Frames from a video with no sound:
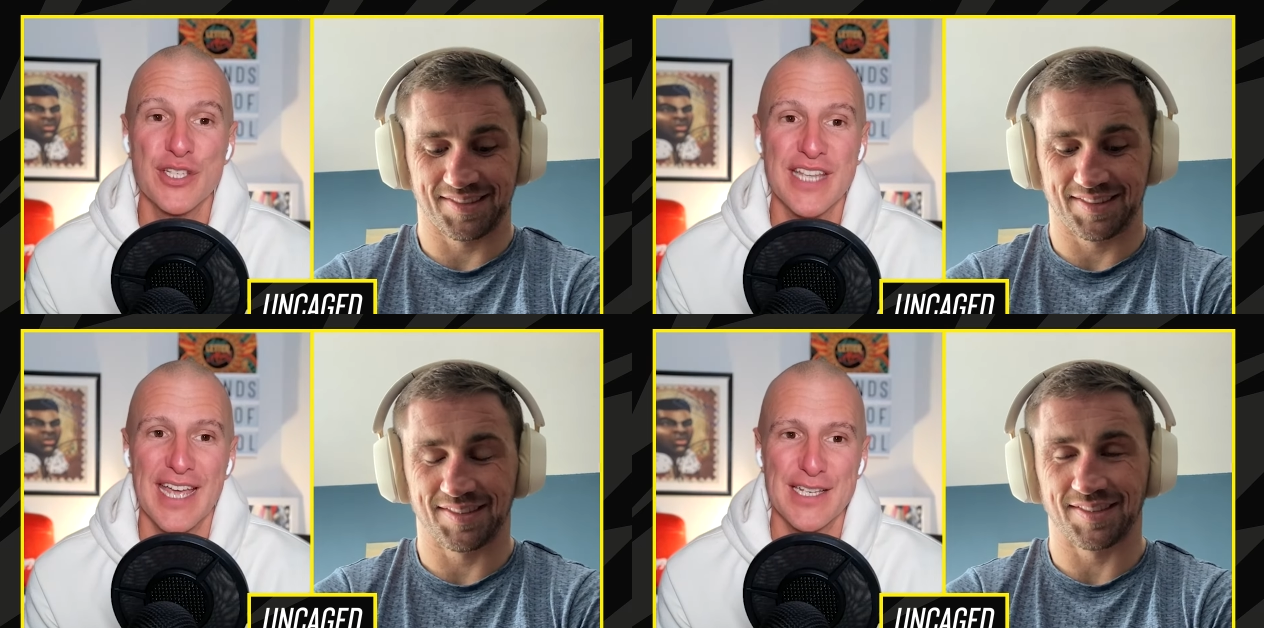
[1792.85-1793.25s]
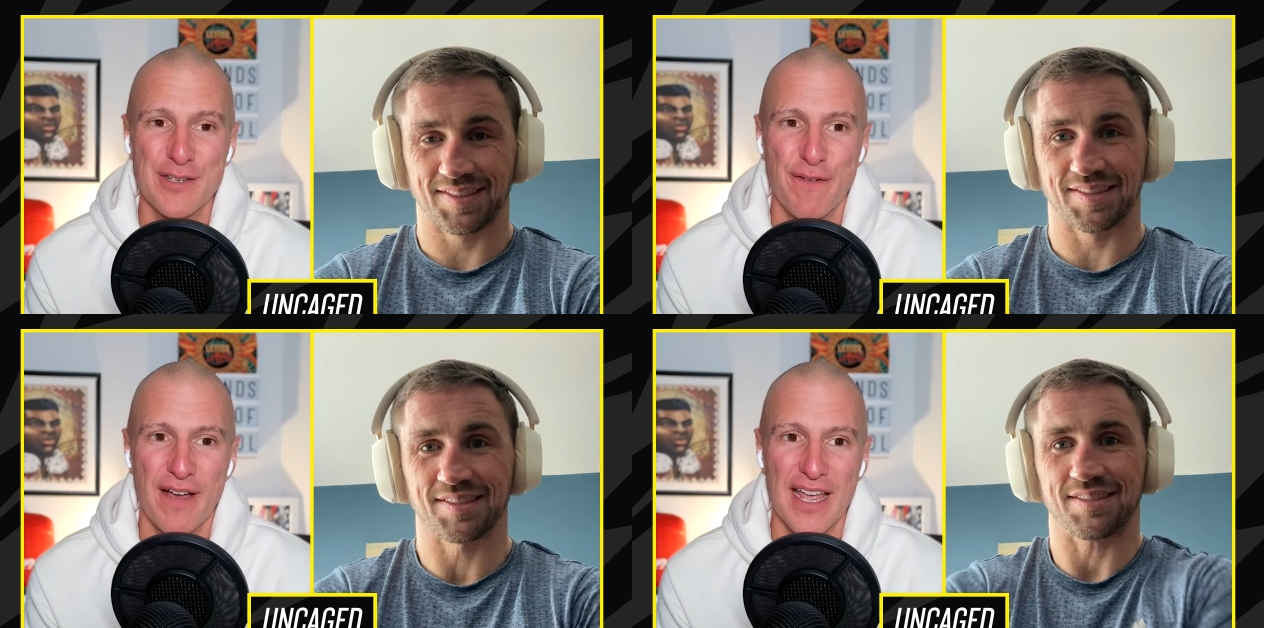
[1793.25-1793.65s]
Speaker 1: Gaethje
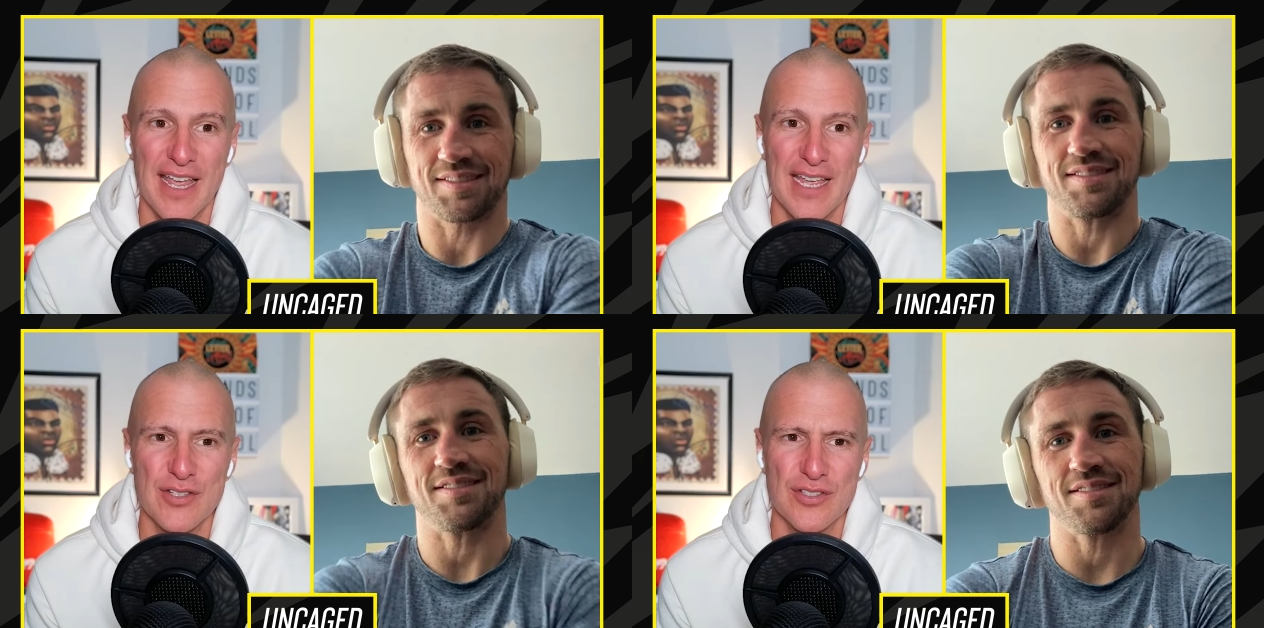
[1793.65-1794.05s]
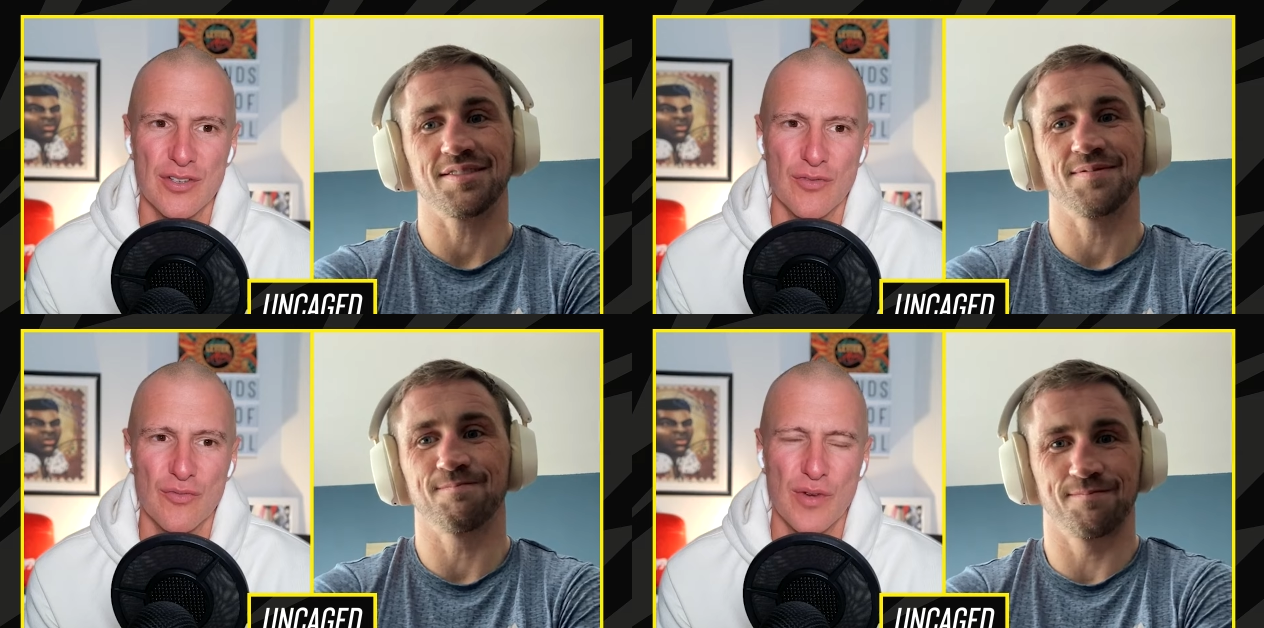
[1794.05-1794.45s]
fight is...
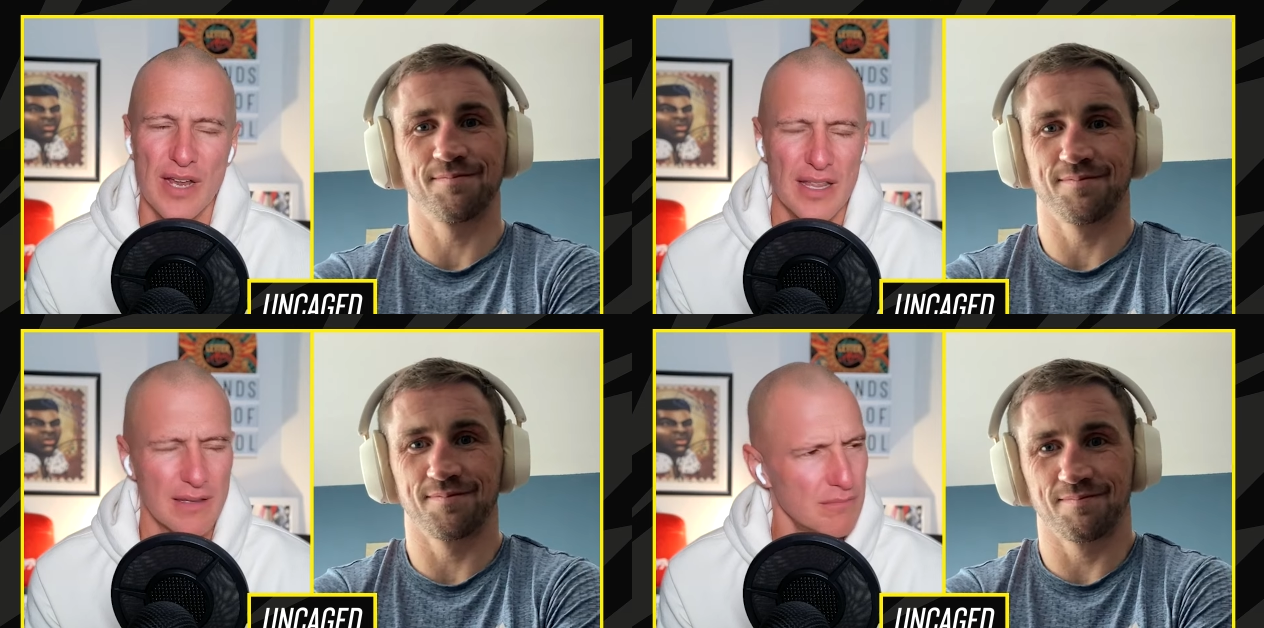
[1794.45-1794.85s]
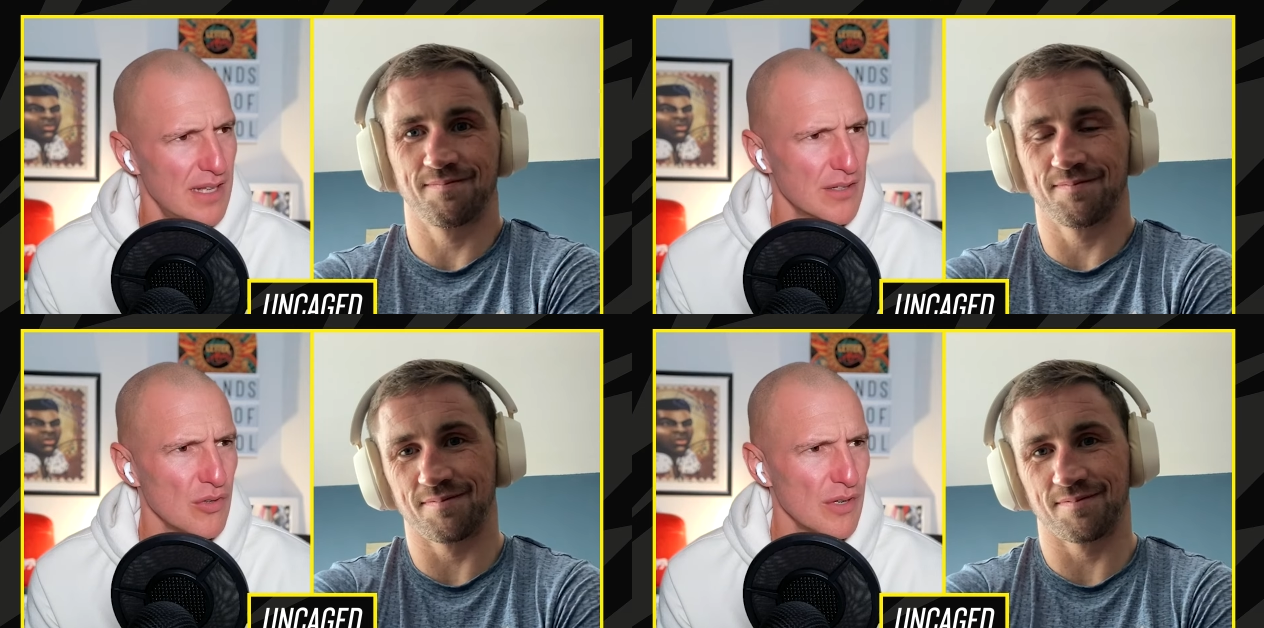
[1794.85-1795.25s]
I
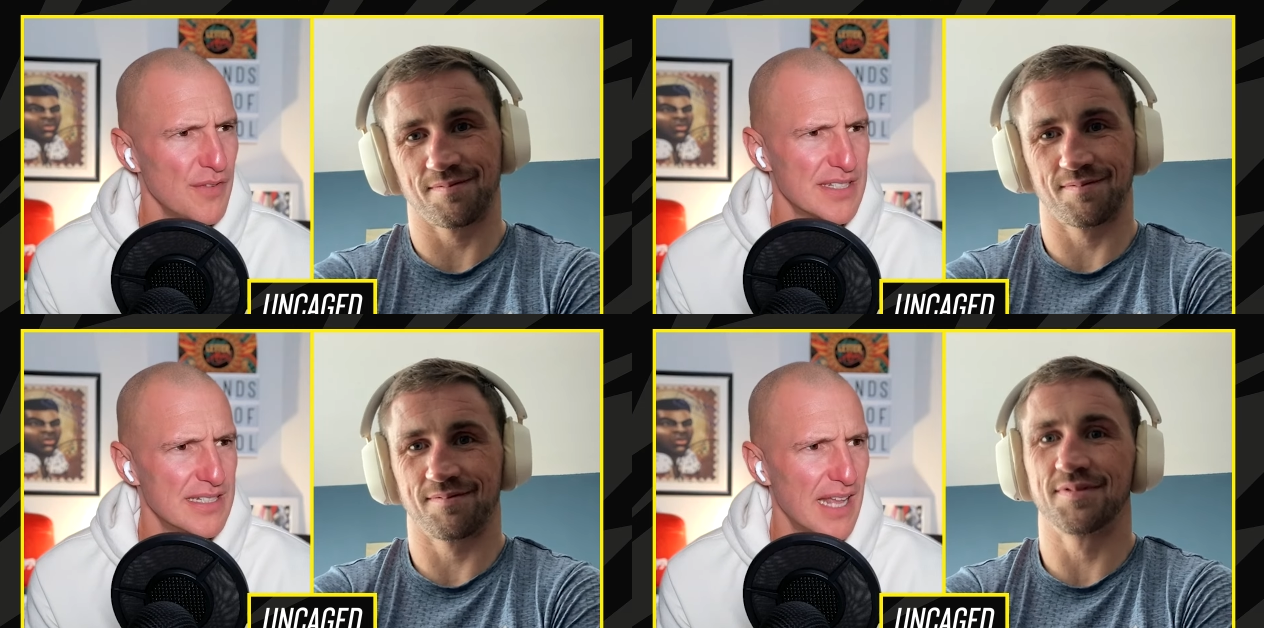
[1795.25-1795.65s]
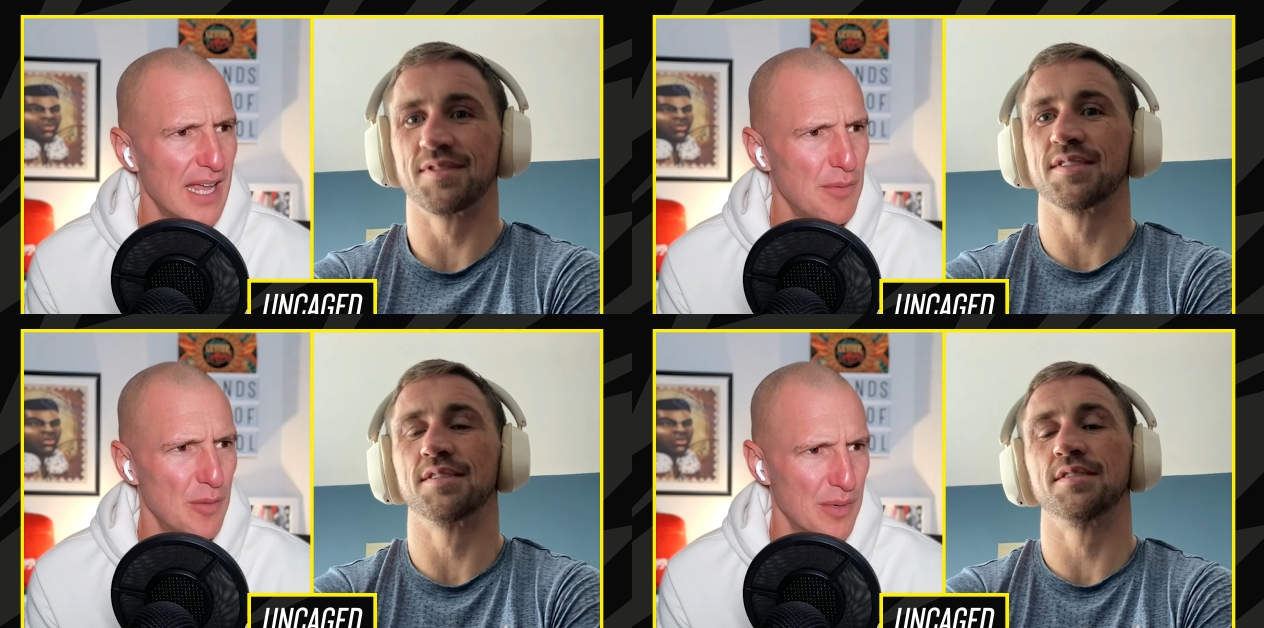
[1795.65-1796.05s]
don't know if it's his
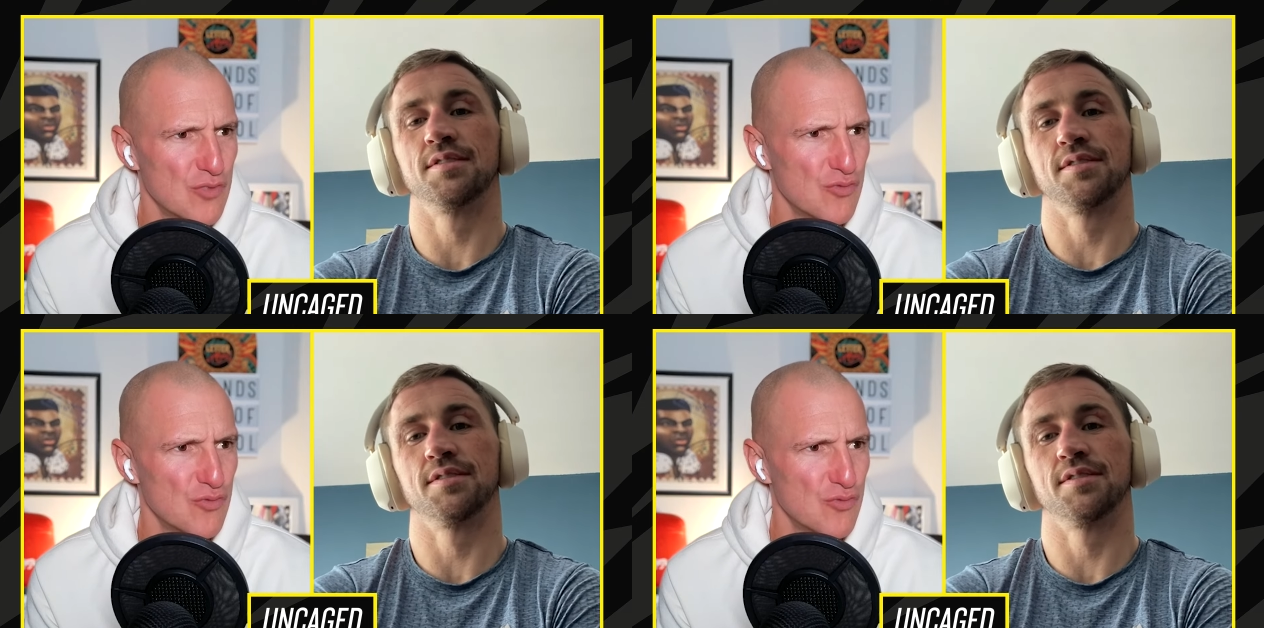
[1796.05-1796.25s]
debut, but it's